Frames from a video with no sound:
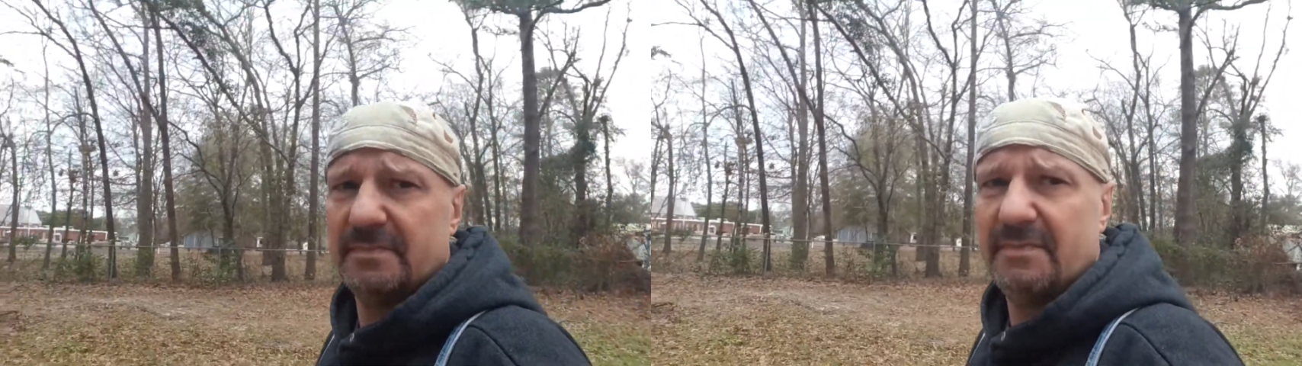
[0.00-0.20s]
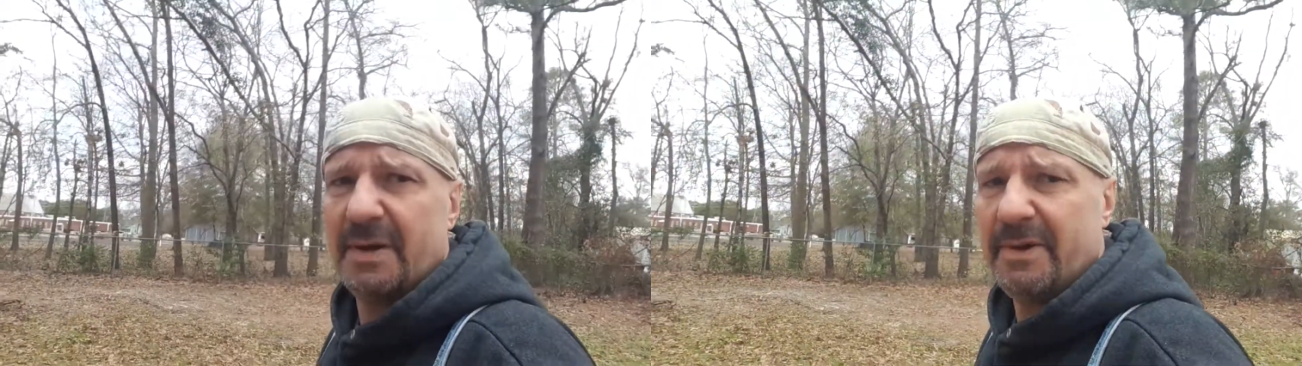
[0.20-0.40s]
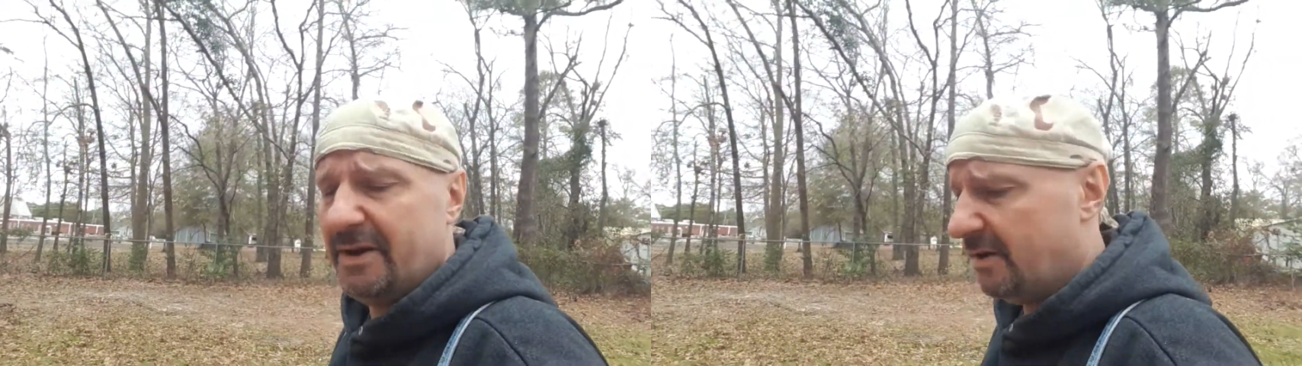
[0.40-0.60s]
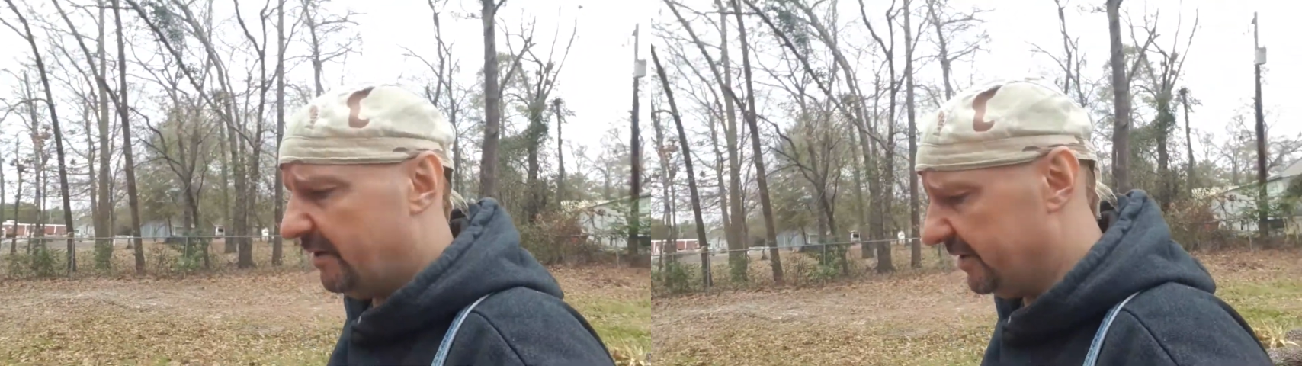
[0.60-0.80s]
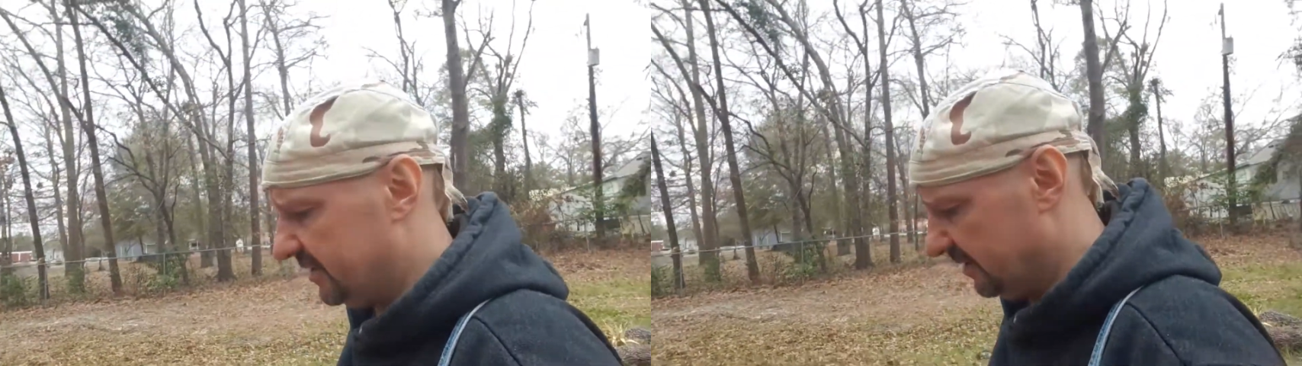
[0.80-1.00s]
maybe they'd
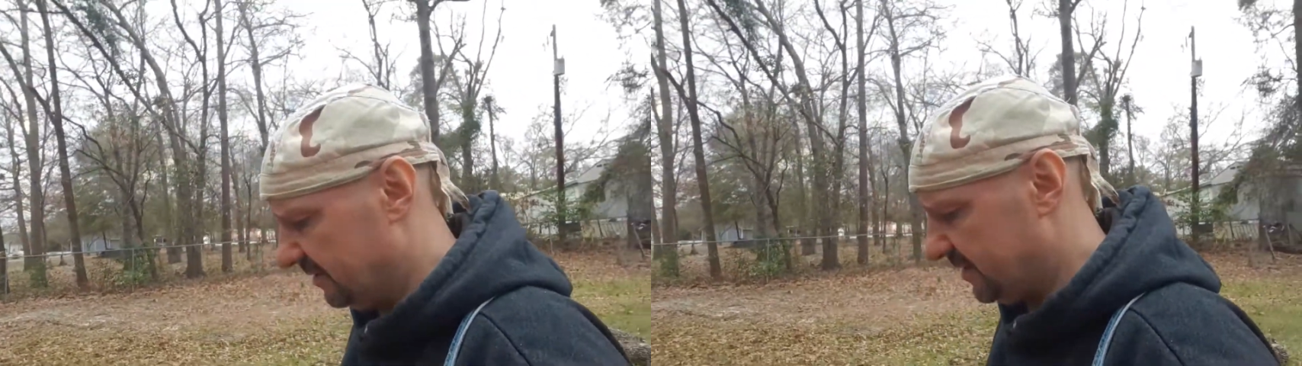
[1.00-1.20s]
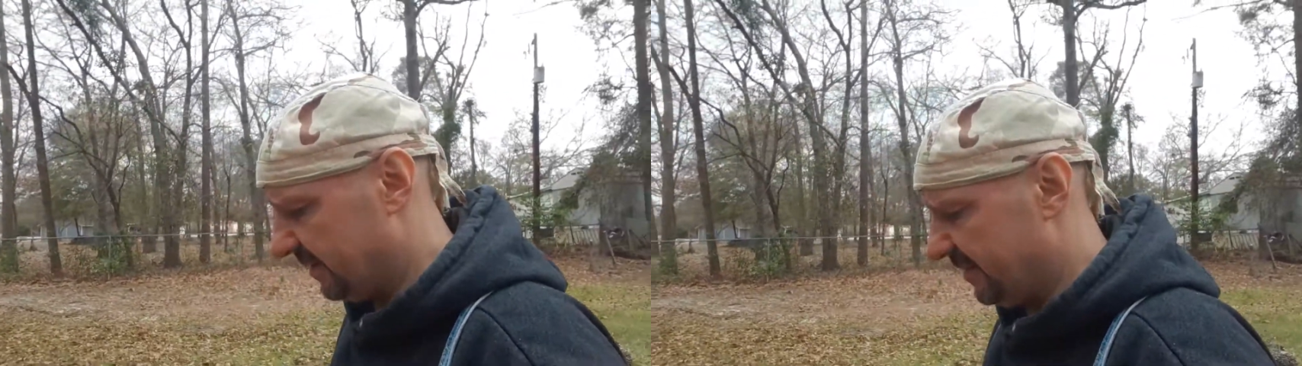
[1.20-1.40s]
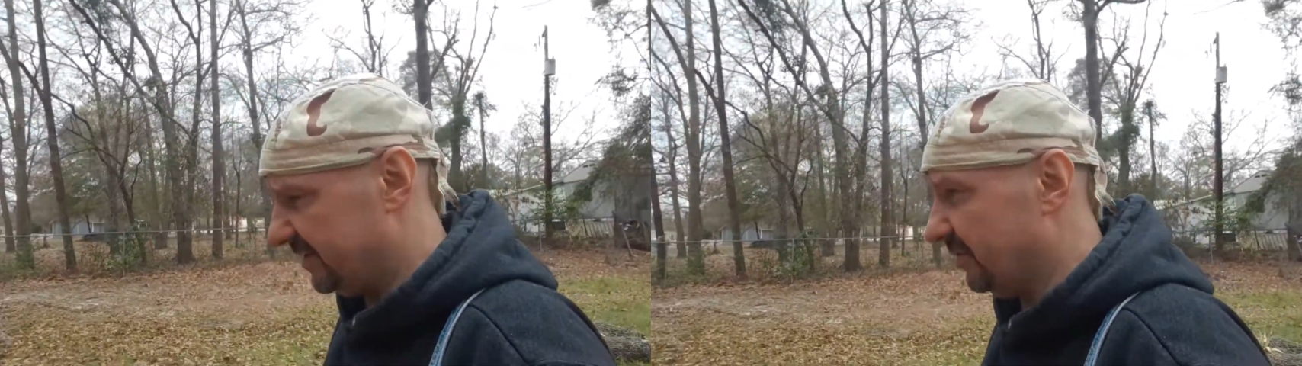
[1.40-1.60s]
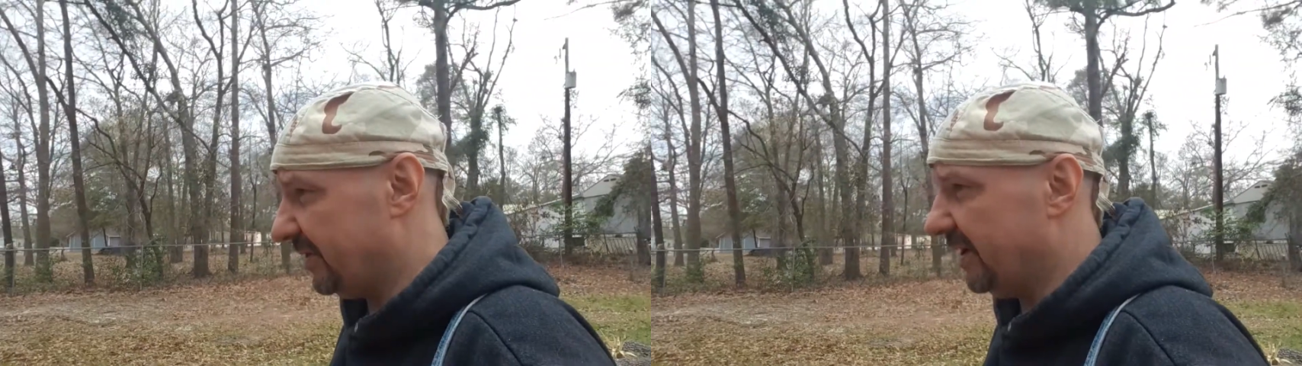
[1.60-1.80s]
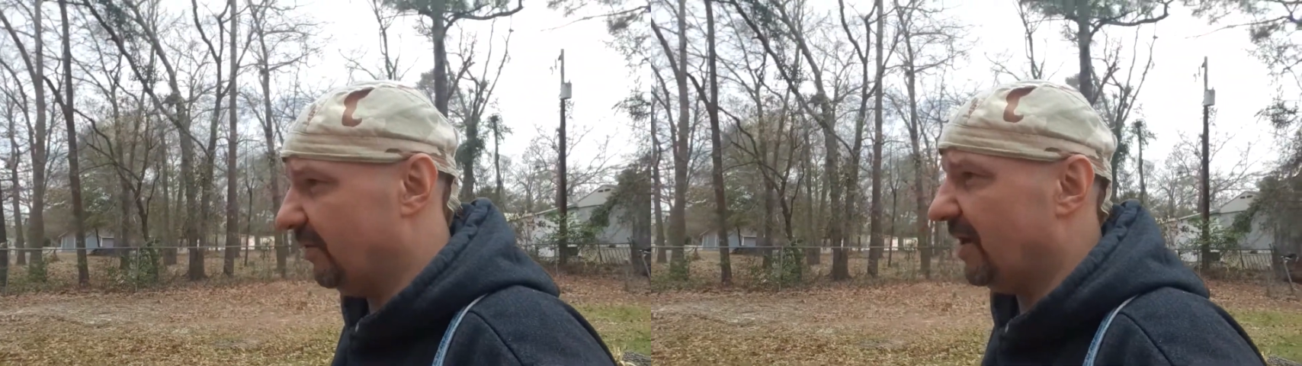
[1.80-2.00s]
hurt each other or something. So we
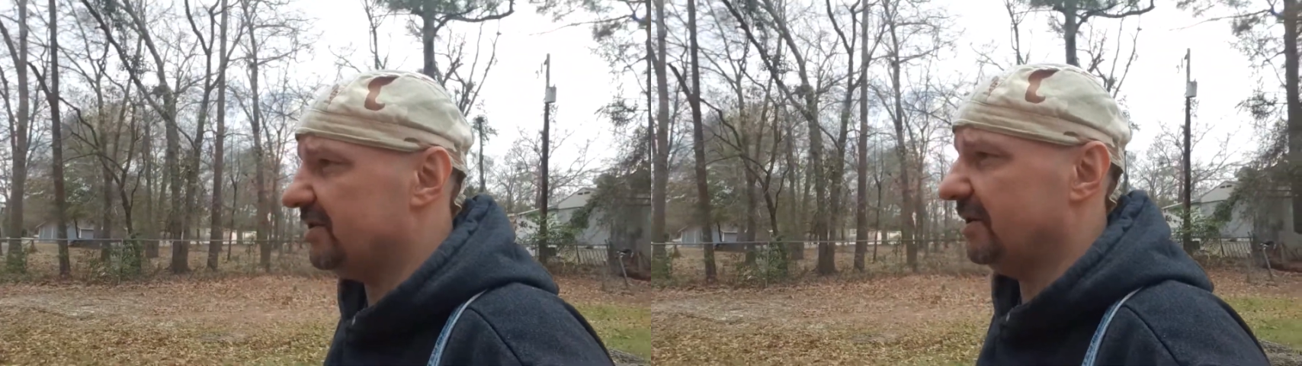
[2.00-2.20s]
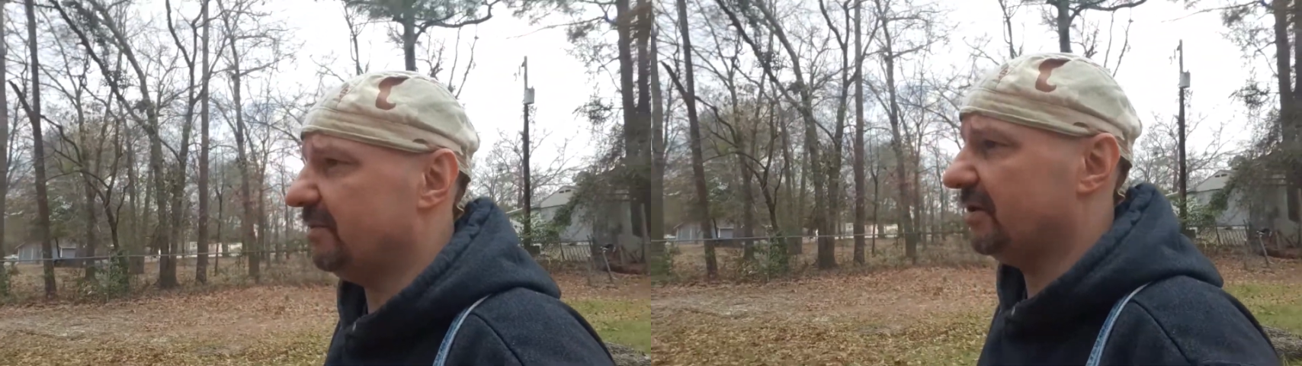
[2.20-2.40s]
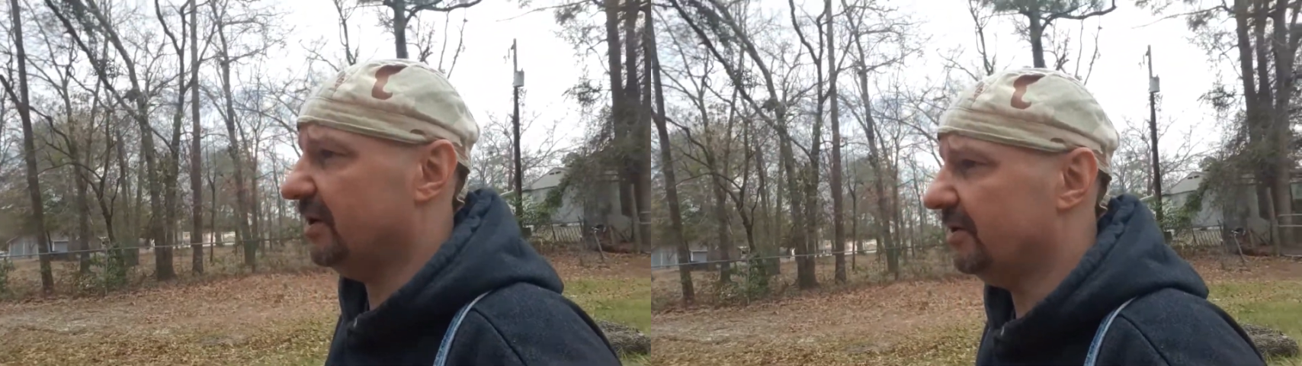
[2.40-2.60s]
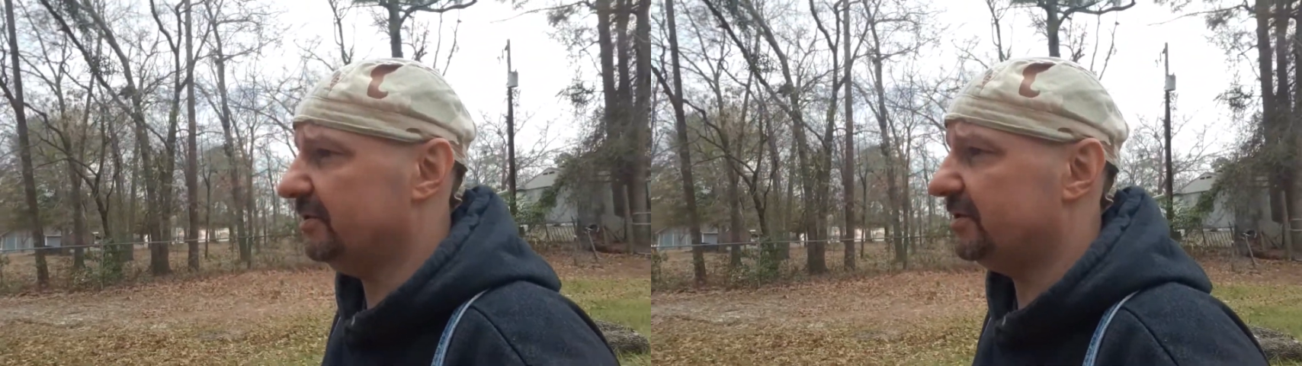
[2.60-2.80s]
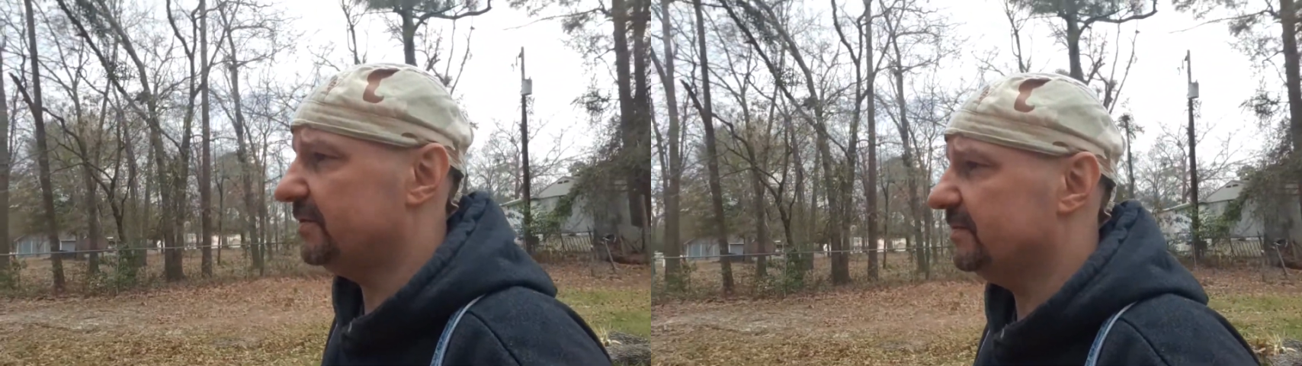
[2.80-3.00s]
kept watching them close.